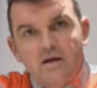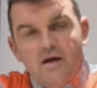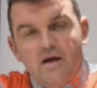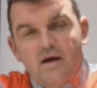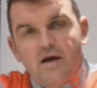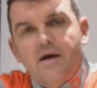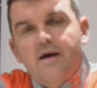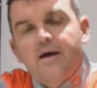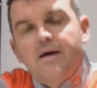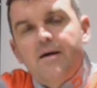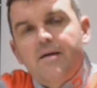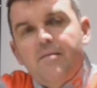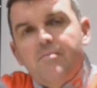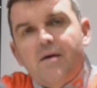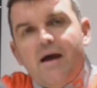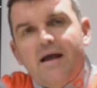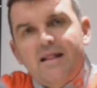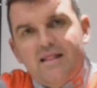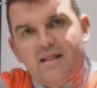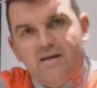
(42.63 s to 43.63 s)
Uh, but
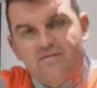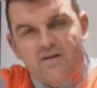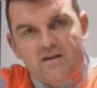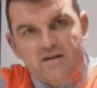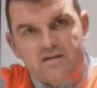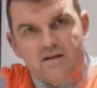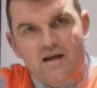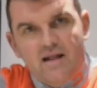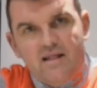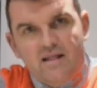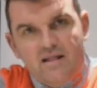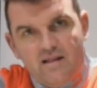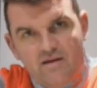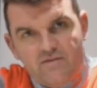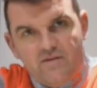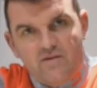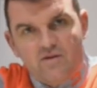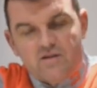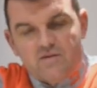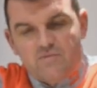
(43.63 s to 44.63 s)
I love it. I love
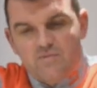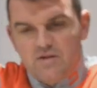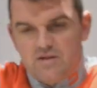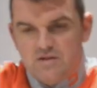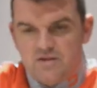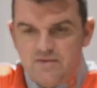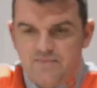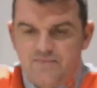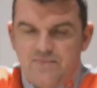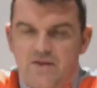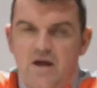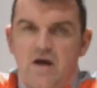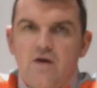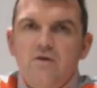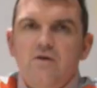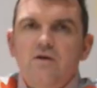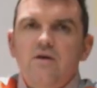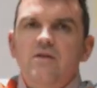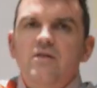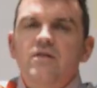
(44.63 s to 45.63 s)
Christmas.
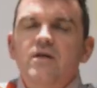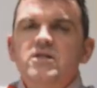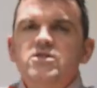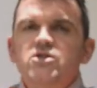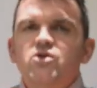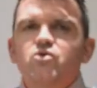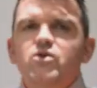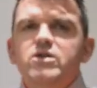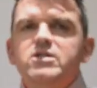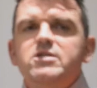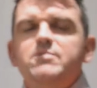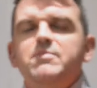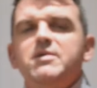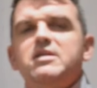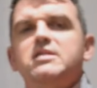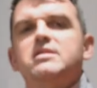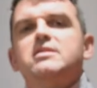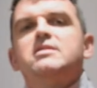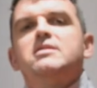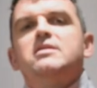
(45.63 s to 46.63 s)
Now, this
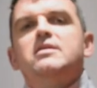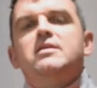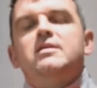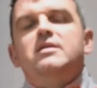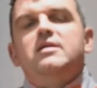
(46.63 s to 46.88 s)
Christmas,